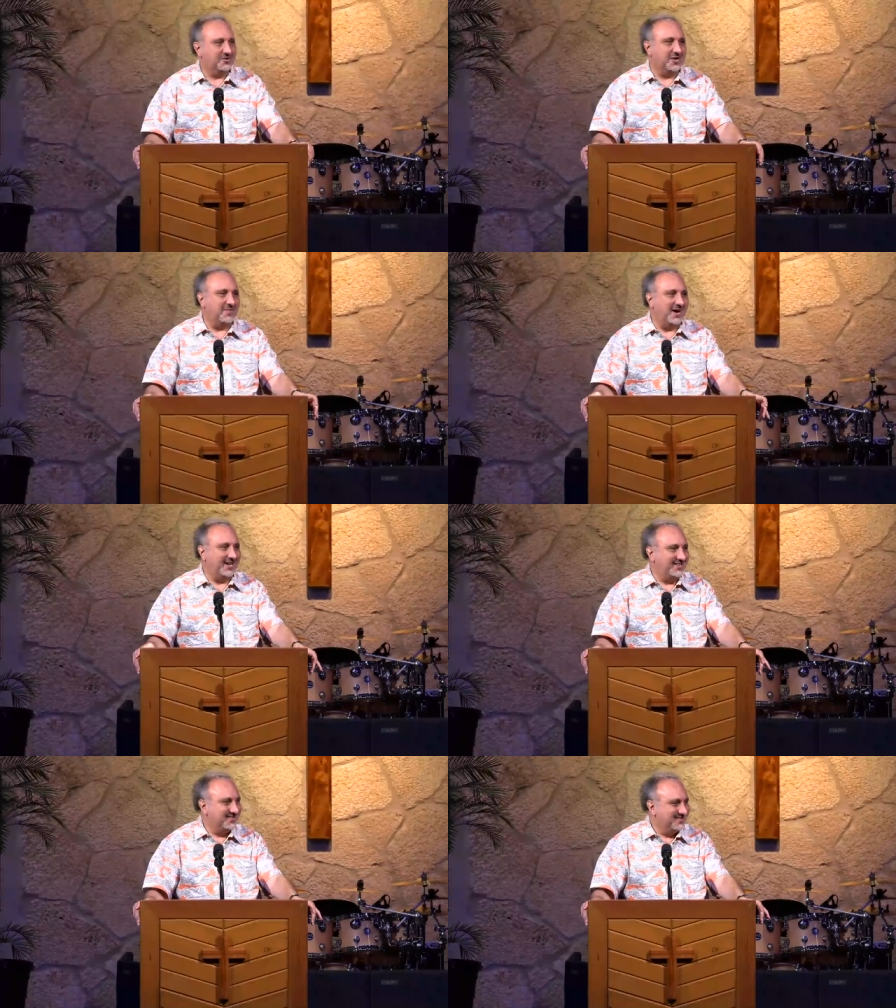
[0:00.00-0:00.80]
Oh, come
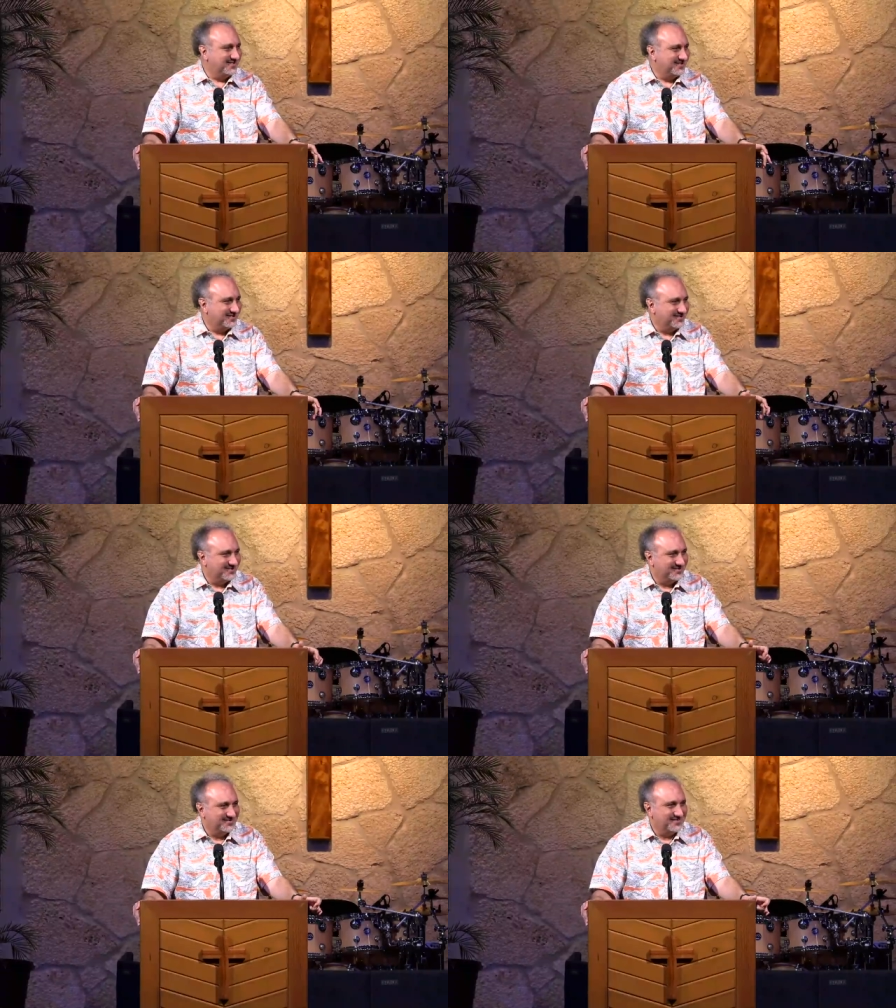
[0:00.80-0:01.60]
on.
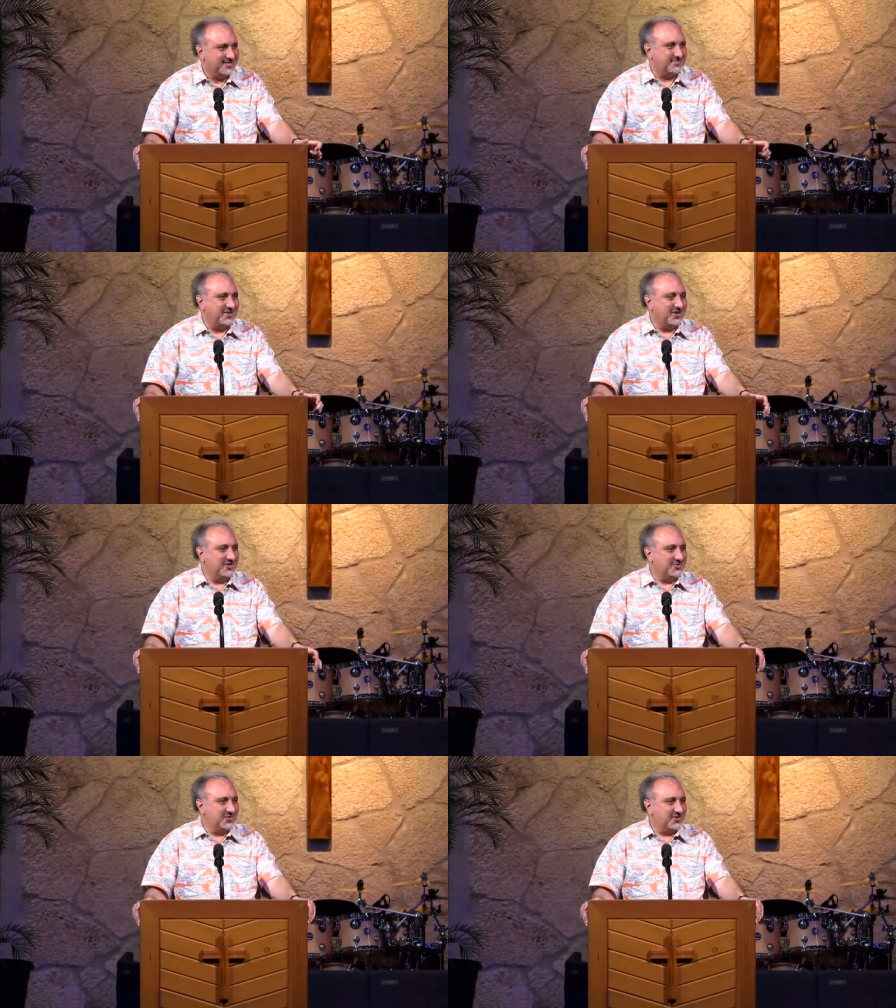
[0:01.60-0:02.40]
Let's be
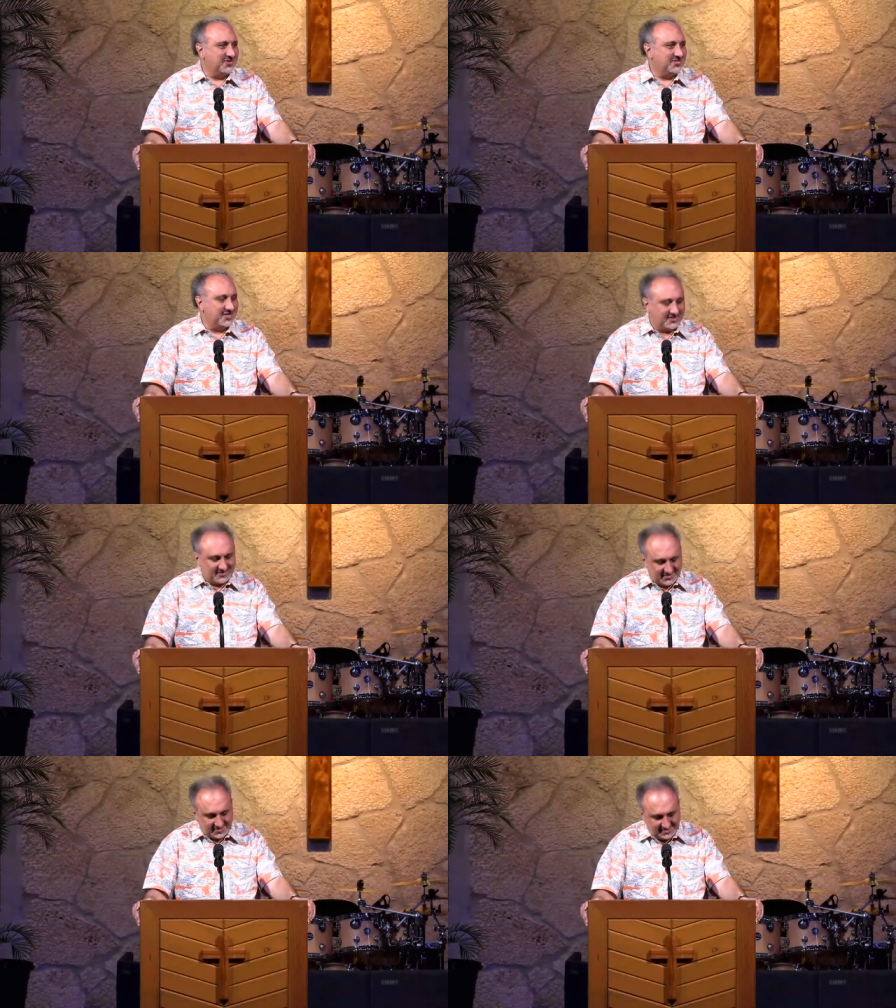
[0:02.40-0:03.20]
honest with
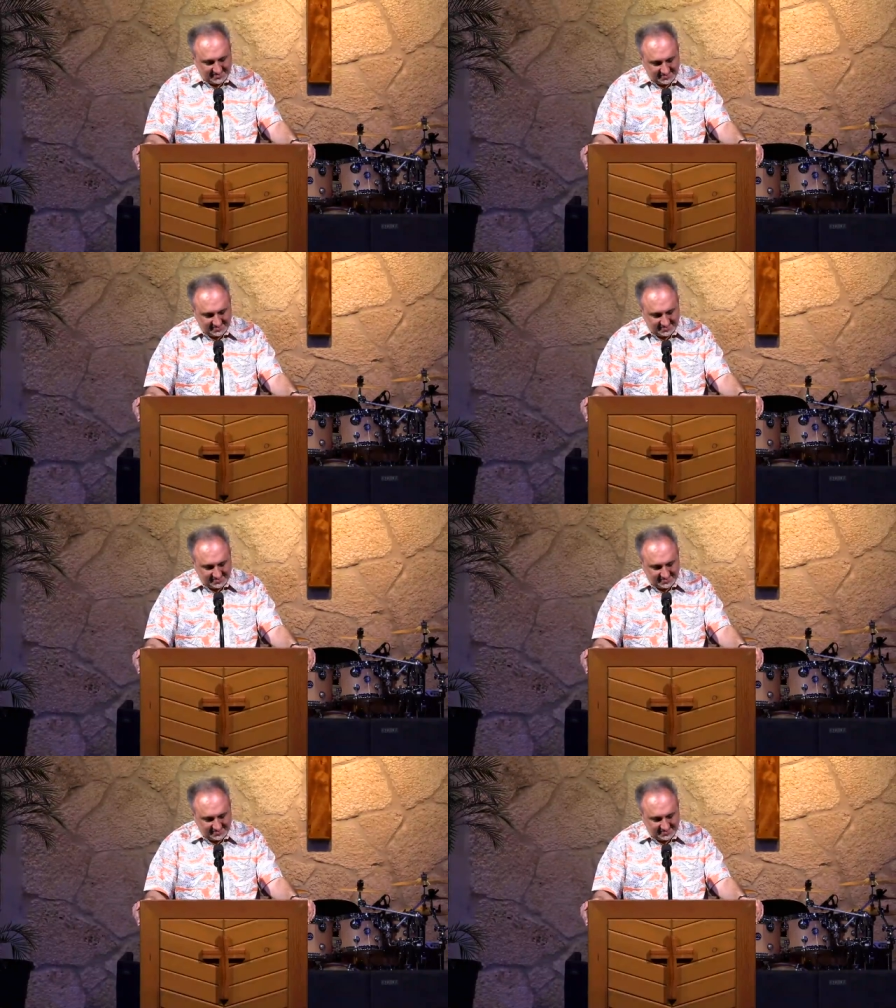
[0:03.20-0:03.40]
ourselves.